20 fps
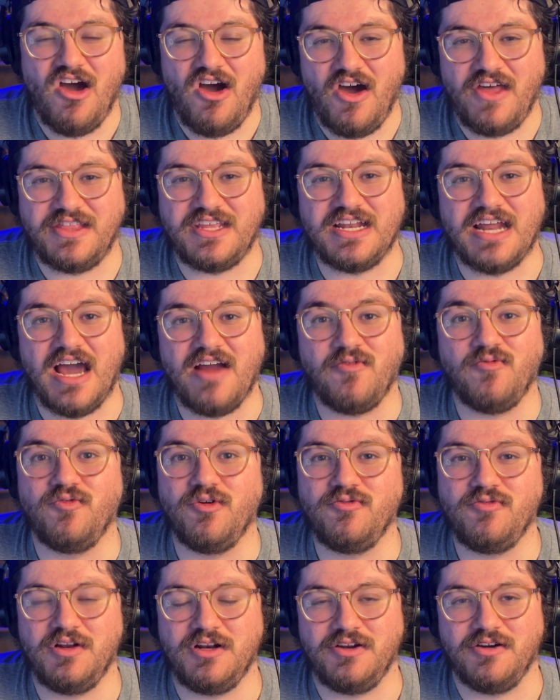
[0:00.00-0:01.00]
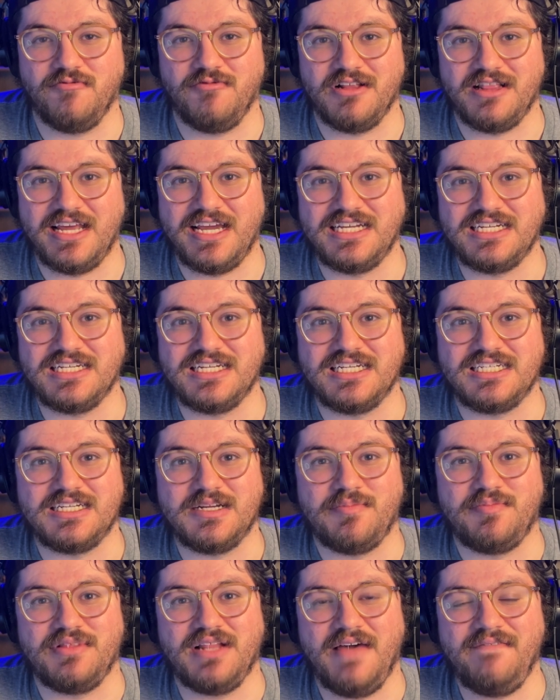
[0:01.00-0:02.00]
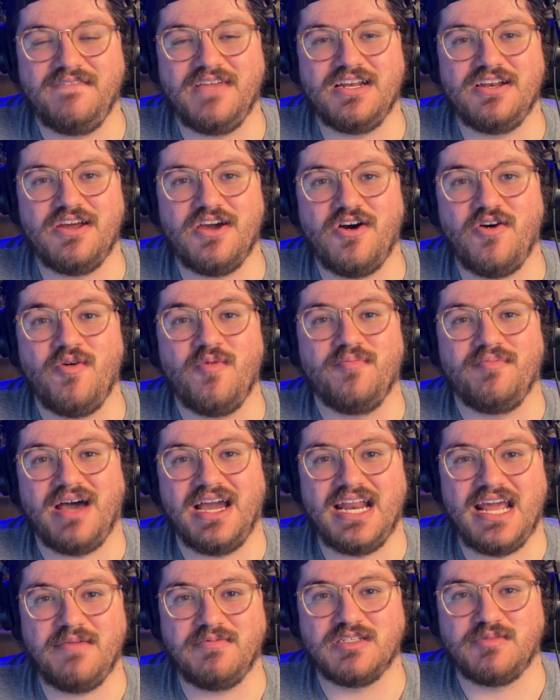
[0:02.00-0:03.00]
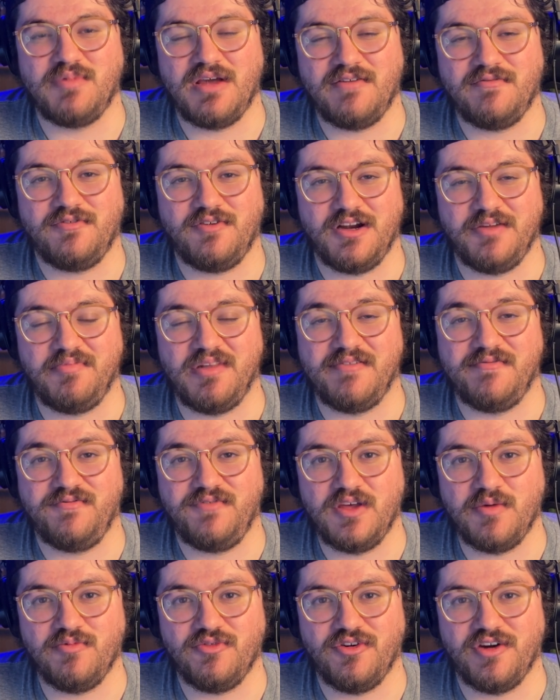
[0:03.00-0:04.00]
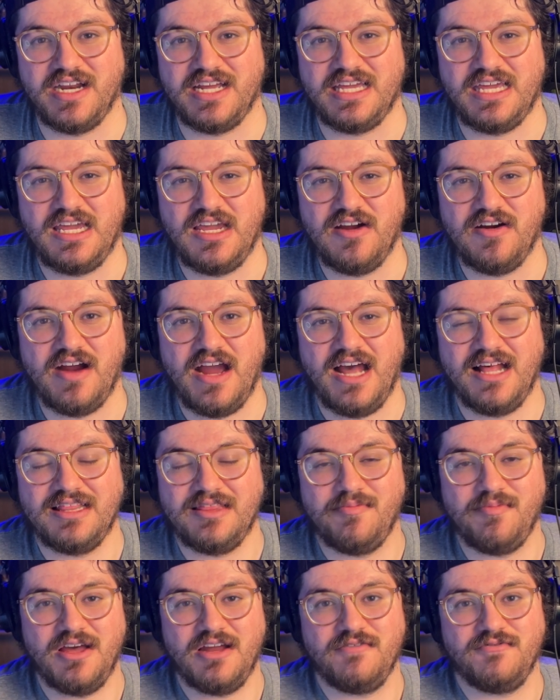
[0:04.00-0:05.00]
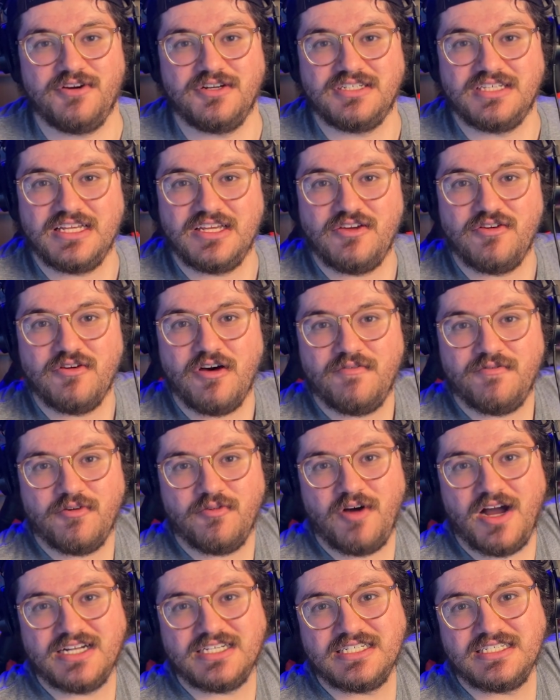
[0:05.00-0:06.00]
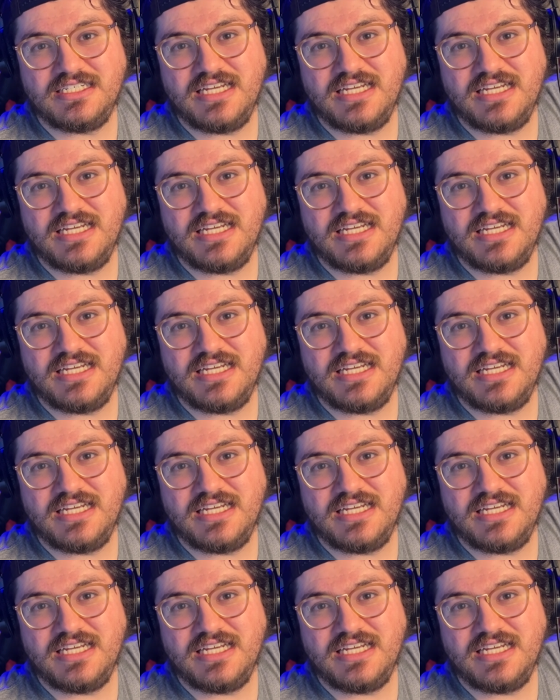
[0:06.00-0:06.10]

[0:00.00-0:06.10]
Did I ruin your relationship? Let me know. My name is Ben Friedman, film critic here at the Beniverse. Thank you all for watching.